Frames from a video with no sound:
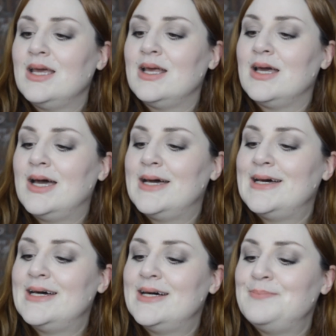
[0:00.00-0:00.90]

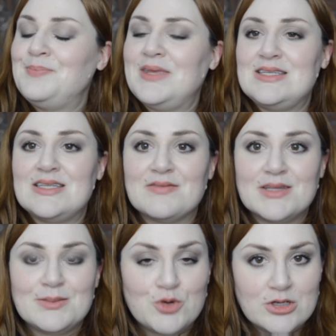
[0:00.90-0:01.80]
it
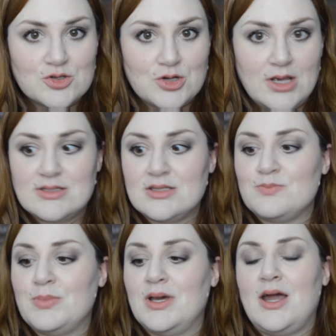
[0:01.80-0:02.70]
definitely moisturizes,
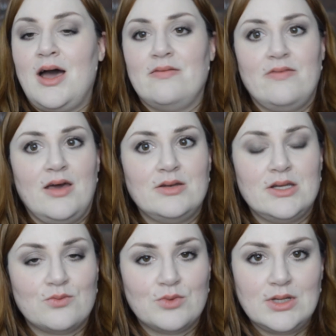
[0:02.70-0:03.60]
but I found
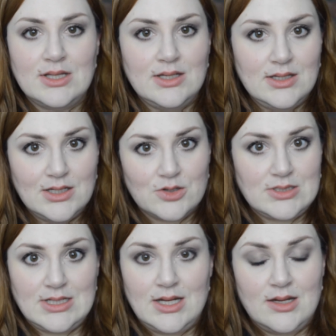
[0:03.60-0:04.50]
it really
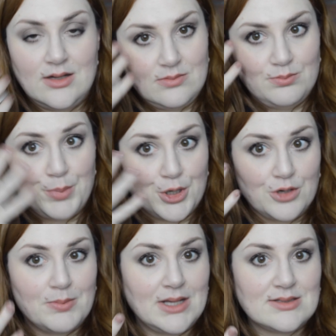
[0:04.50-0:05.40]

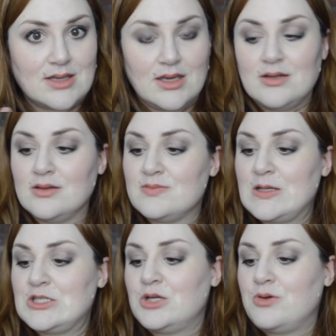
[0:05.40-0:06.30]
burnt my skin,
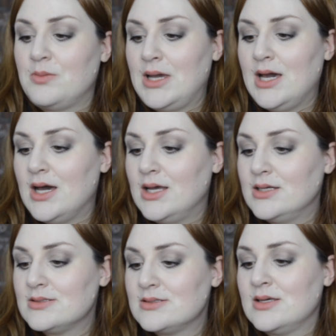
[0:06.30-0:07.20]
especially around my
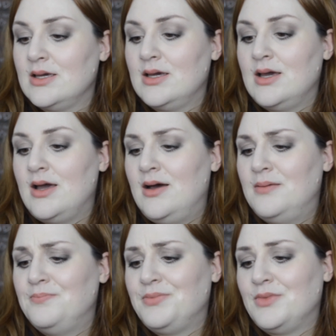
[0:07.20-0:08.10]
eyes,
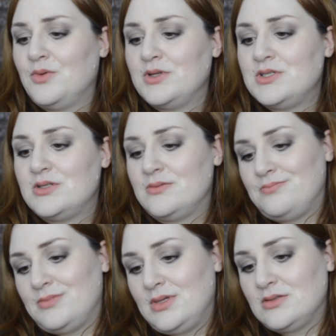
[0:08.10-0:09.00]
which is